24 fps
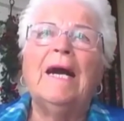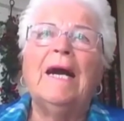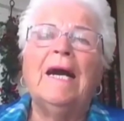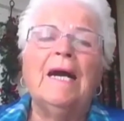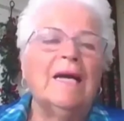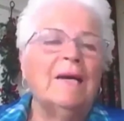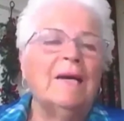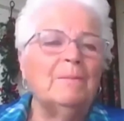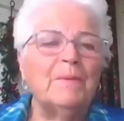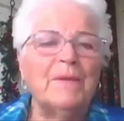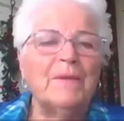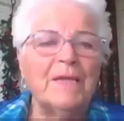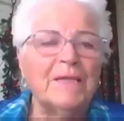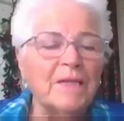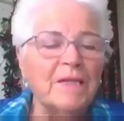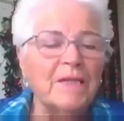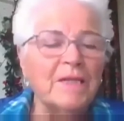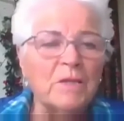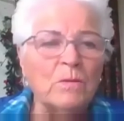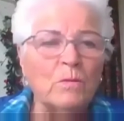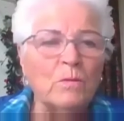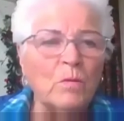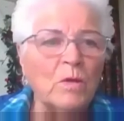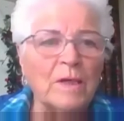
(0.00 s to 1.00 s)
But it
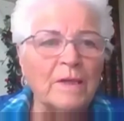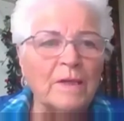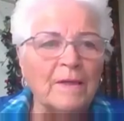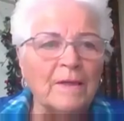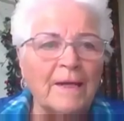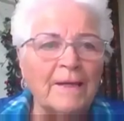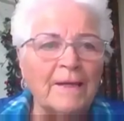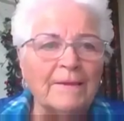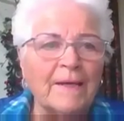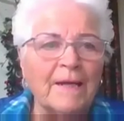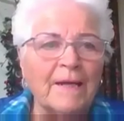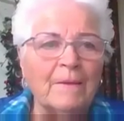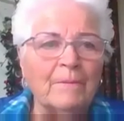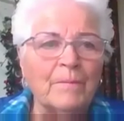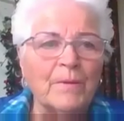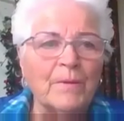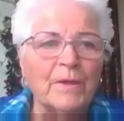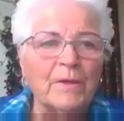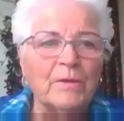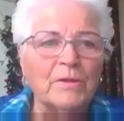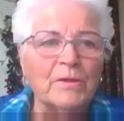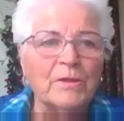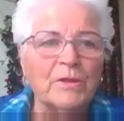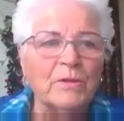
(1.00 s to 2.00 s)
doesn't work like that,
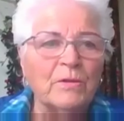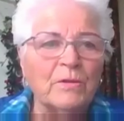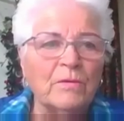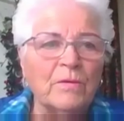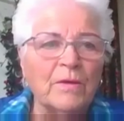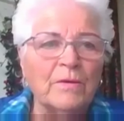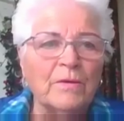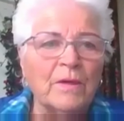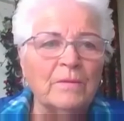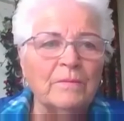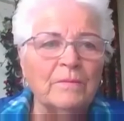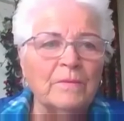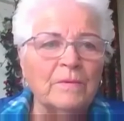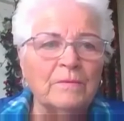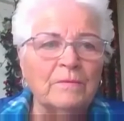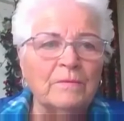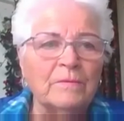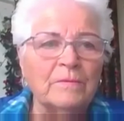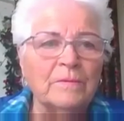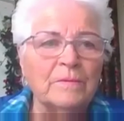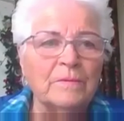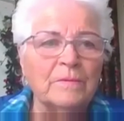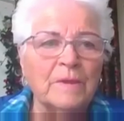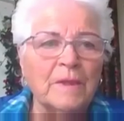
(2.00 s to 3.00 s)
because you're on
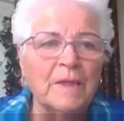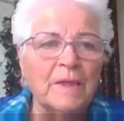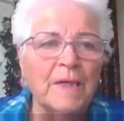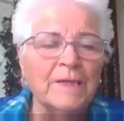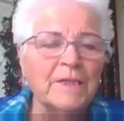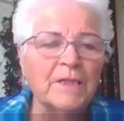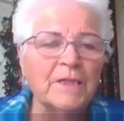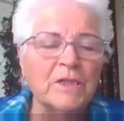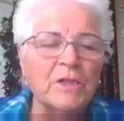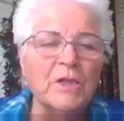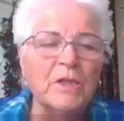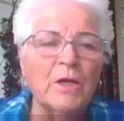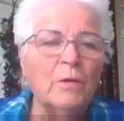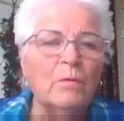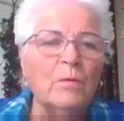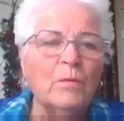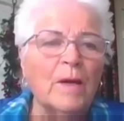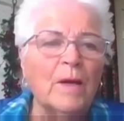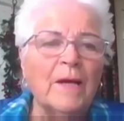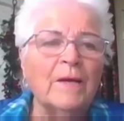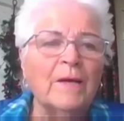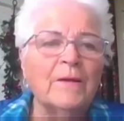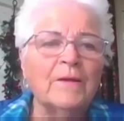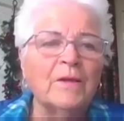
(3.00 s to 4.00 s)
a hiding to
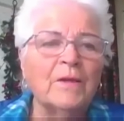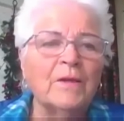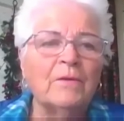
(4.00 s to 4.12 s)
nowhere.